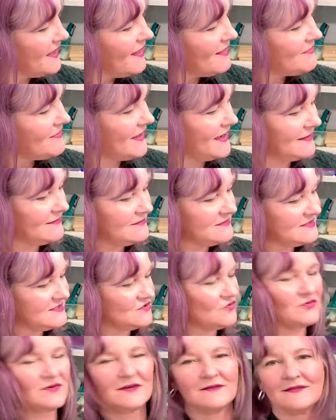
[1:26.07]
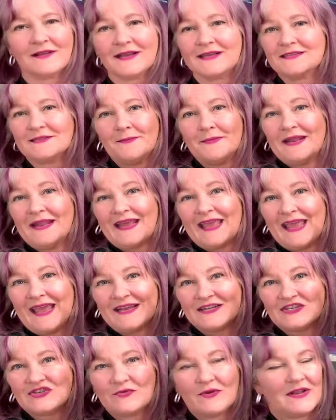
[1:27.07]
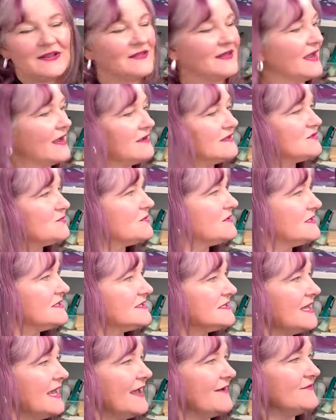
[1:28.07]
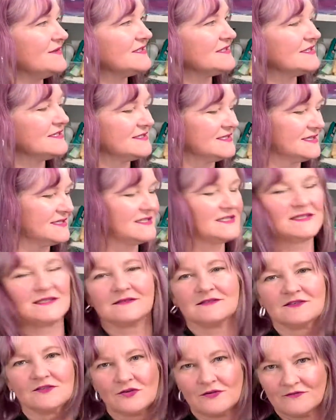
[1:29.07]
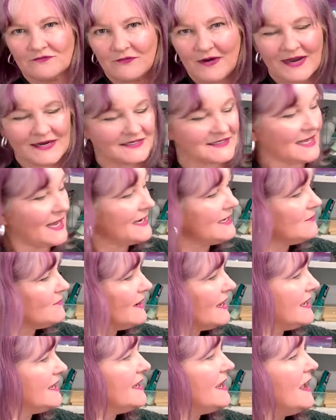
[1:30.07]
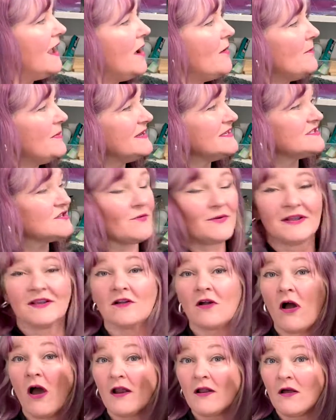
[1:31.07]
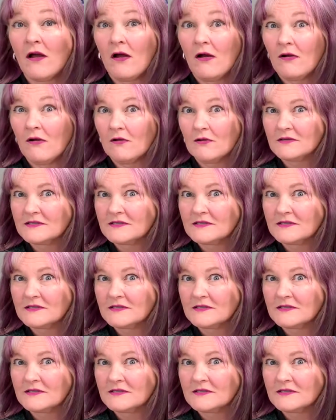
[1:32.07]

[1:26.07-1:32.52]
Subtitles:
Because I can't do anything else with this canvas because it's sort of wrecked anyway, but it's already got a hole.